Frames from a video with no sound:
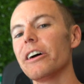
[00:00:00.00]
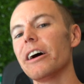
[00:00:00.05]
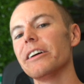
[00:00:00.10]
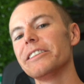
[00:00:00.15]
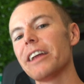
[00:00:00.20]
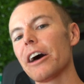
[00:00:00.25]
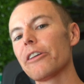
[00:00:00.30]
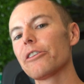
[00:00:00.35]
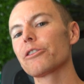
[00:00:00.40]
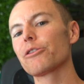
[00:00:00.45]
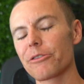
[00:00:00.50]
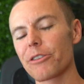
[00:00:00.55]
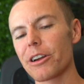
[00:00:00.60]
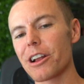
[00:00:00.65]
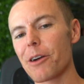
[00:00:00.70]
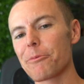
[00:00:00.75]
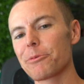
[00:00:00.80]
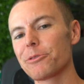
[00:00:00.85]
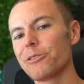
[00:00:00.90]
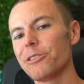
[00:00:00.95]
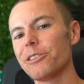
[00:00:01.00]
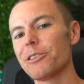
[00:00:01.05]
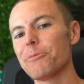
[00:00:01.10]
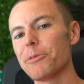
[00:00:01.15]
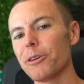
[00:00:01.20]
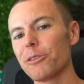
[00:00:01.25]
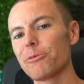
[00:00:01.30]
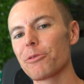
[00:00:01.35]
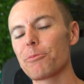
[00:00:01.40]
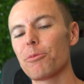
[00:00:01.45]
another great opportunity to
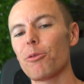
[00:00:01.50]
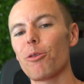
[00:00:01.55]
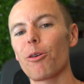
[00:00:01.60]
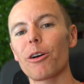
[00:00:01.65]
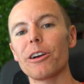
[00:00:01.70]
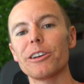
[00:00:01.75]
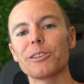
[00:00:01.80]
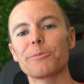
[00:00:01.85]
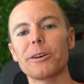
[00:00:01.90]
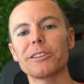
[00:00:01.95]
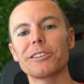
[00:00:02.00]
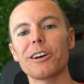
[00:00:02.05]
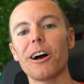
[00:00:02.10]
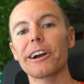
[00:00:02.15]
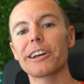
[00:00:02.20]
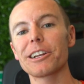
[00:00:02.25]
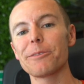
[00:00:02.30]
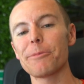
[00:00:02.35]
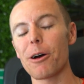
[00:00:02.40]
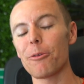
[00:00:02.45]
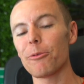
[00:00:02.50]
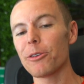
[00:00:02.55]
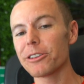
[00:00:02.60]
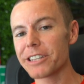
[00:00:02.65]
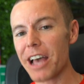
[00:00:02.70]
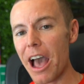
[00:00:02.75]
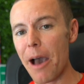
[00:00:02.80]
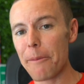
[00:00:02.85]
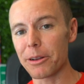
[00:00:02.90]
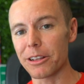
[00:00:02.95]
build rapport is by talking about
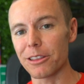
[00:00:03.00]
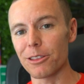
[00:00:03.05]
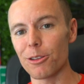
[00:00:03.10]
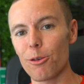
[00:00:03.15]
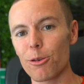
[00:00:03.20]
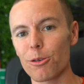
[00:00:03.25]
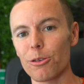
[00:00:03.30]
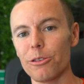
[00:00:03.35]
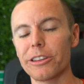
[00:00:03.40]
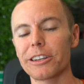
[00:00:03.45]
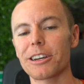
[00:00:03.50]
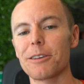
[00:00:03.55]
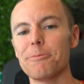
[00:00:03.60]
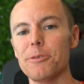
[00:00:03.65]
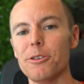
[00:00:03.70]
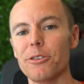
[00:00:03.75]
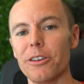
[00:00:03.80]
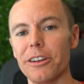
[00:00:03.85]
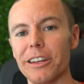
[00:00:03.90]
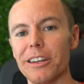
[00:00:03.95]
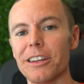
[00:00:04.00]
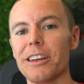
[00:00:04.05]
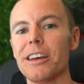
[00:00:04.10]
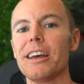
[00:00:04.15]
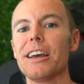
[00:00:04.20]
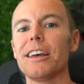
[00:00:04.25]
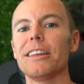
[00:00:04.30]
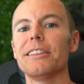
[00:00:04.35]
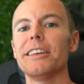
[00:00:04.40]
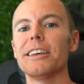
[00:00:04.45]
what's happening local in the community.
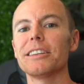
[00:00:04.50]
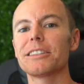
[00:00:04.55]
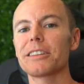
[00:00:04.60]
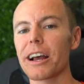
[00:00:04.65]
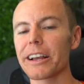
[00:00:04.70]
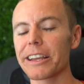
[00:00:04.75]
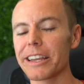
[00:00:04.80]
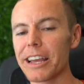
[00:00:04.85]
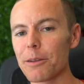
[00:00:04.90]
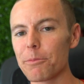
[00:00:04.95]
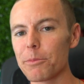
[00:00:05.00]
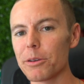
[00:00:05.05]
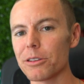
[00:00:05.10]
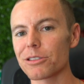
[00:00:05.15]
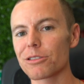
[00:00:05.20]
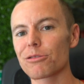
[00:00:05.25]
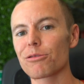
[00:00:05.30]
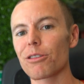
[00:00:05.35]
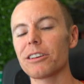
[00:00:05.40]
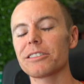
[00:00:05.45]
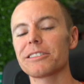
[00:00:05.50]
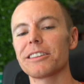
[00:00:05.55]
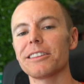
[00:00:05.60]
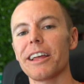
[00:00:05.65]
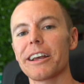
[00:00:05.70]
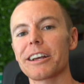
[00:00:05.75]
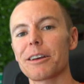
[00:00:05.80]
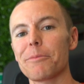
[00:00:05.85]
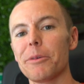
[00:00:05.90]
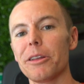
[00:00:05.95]
This, again, builds trust
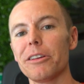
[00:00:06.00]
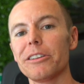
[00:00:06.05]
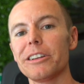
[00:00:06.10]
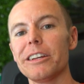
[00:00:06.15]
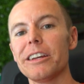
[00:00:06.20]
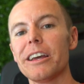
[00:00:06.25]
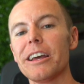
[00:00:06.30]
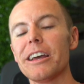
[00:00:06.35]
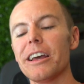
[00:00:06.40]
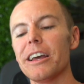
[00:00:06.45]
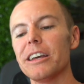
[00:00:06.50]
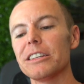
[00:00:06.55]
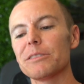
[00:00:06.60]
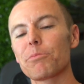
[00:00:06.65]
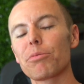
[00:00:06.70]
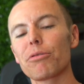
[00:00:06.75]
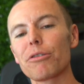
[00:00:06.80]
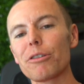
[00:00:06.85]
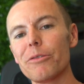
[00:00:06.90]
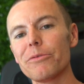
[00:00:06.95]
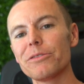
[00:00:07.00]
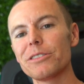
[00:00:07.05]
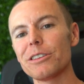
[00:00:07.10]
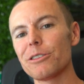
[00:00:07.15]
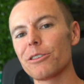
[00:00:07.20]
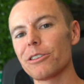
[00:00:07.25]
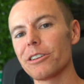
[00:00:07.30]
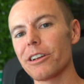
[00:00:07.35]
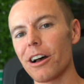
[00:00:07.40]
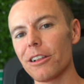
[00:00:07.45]
and likability. It proves that
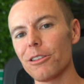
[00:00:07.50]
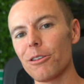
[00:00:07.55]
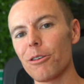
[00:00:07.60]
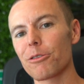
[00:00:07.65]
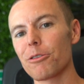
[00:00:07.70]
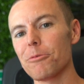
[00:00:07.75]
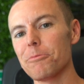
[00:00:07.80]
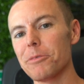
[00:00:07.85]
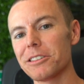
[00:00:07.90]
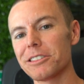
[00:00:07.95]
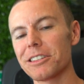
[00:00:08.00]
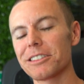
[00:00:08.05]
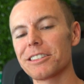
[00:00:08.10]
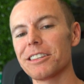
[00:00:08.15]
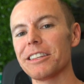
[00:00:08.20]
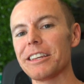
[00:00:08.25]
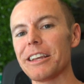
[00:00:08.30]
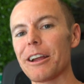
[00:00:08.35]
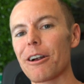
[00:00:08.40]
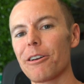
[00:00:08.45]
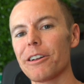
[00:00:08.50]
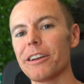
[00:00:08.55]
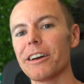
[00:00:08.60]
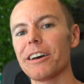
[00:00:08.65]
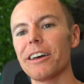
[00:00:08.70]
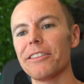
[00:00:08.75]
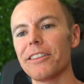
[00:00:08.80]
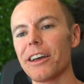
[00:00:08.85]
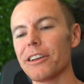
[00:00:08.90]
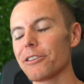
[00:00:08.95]
you're a local business in the
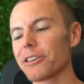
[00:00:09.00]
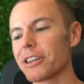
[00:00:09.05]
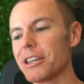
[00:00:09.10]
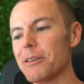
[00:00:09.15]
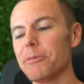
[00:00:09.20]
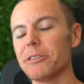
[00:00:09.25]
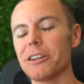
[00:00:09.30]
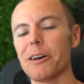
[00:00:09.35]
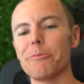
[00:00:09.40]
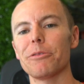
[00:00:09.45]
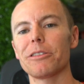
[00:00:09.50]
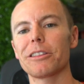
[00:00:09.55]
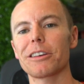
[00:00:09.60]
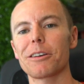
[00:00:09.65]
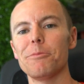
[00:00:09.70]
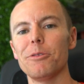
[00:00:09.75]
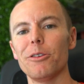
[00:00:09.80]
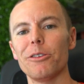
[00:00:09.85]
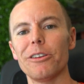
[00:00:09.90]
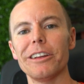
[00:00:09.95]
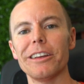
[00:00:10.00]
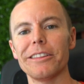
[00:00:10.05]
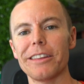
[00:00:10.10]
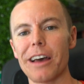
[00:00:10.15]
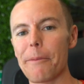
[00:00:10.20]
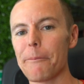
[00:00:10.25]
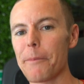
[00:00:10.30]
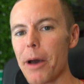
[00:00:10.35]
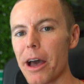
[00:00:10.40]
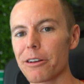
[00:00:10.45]
area and that you're keeping up with the community and
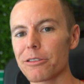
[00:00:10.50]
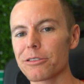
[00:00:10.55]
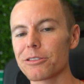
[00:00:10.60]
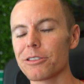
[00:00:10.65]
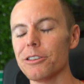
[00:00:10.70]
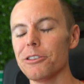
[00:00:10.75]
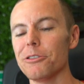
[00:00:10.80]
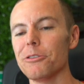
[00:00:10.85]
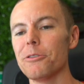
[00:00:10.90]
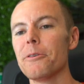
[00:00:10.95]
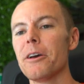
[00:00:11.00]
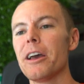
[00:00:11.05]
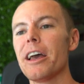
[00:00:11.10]
that matters to you.